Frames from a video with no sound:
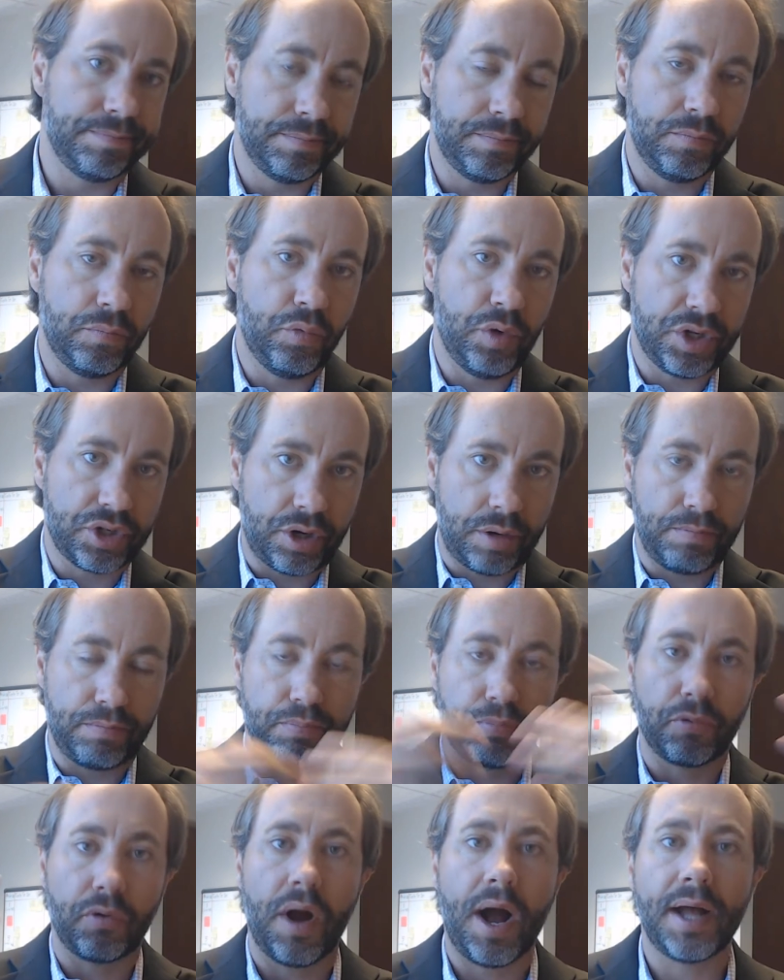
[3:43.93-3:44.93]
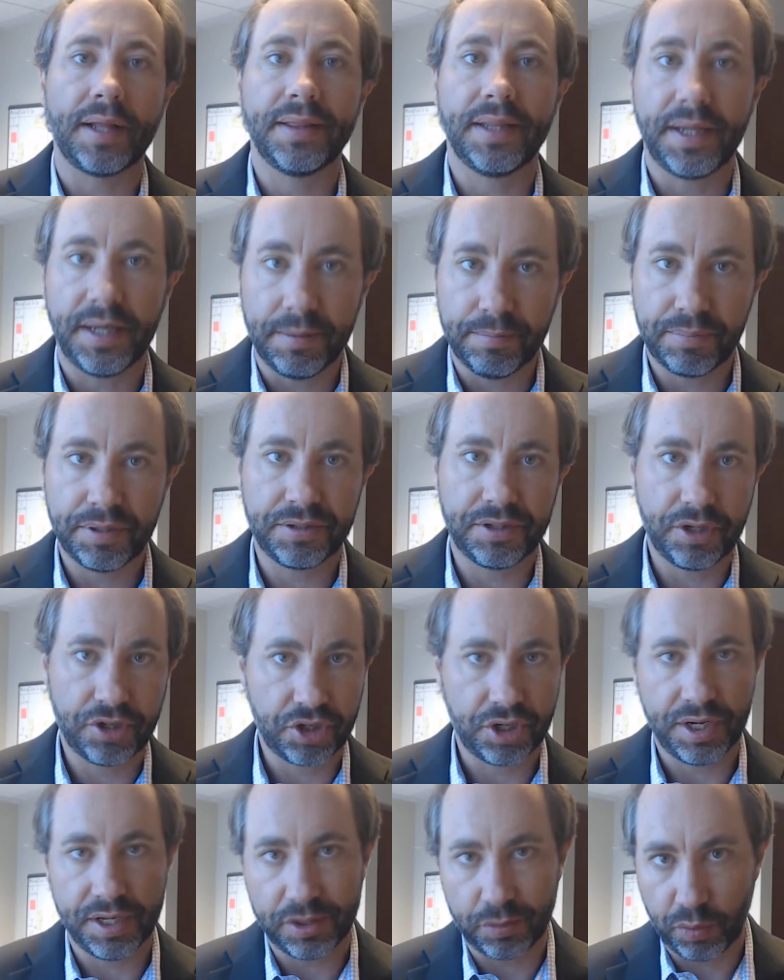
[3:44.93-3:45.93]
which are broadly
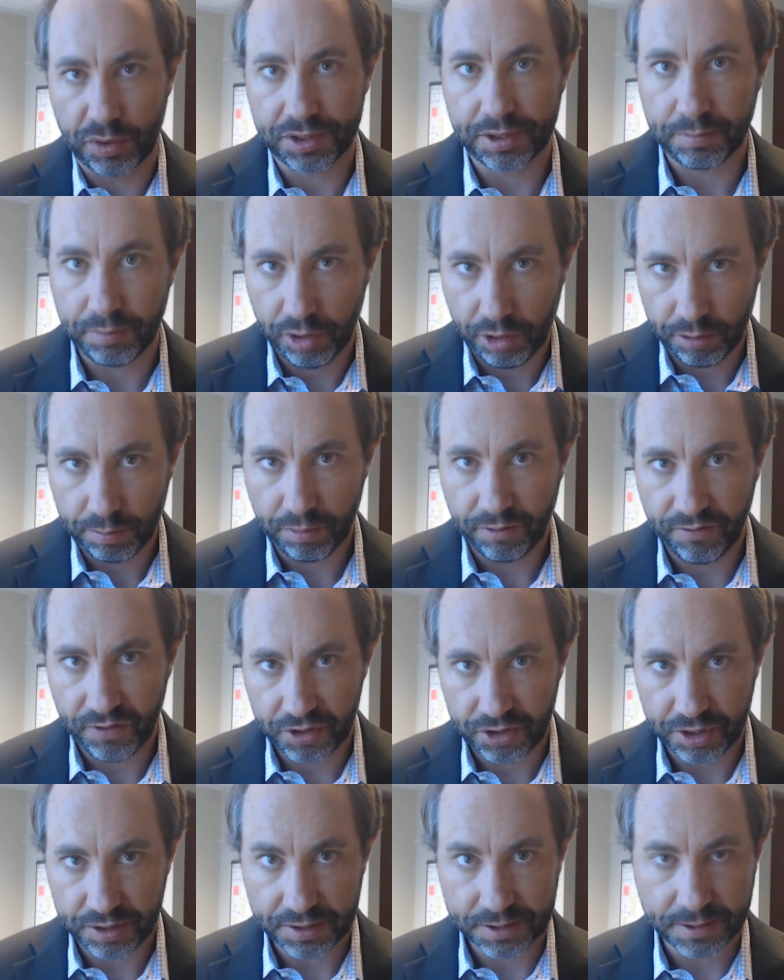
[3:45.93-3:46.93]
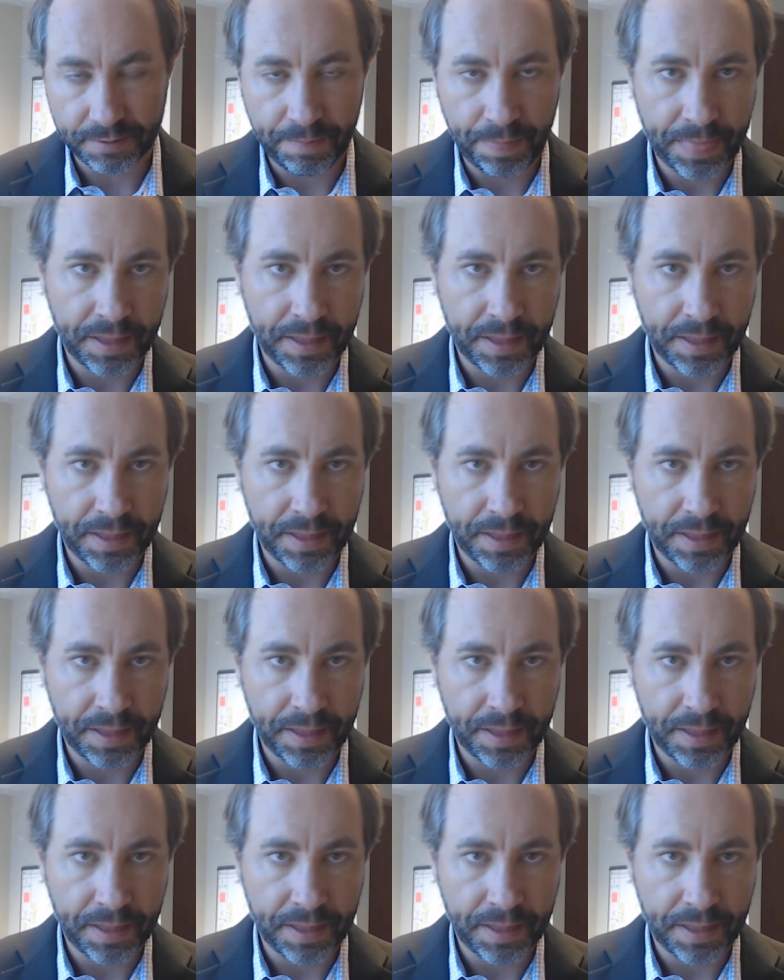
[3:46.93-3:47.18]
positioned as whistleblower provisions.